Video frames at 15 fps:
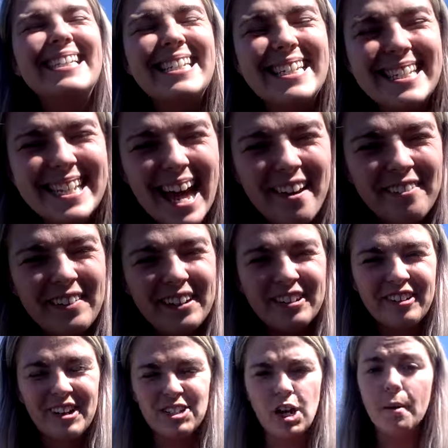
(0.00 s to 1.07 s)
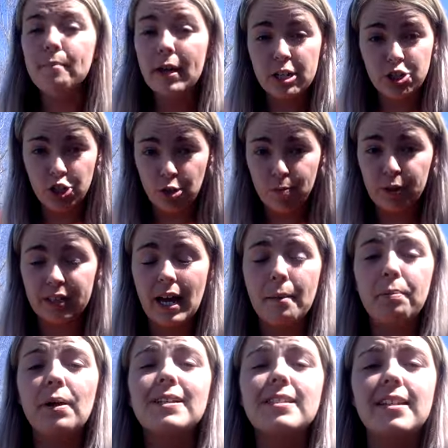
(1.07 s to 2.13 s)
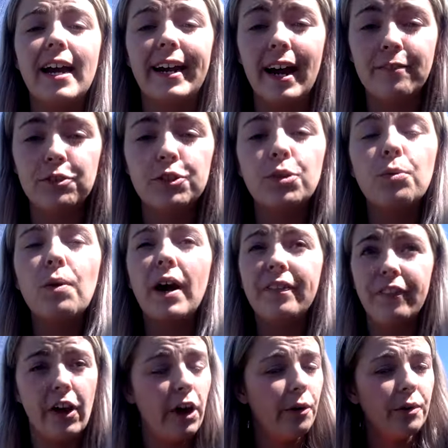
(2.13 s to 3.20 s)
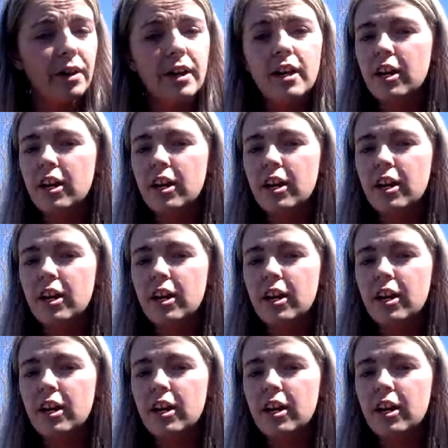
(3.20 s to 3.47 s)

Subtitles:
7. Great job. Make sure you put that plus sign after the 1, though,